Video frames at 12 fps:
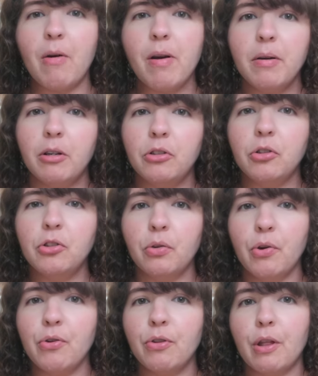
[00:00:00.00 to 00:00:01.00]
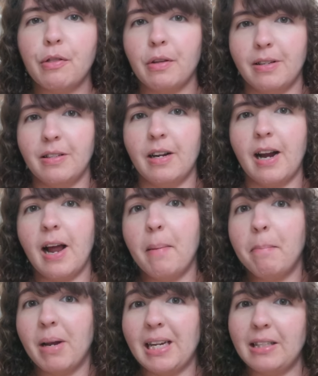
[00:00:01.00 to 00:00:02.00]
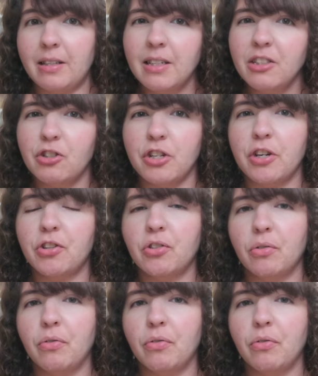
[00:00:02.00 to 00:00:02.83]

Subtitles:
I'm going to show you the things that I have made this year so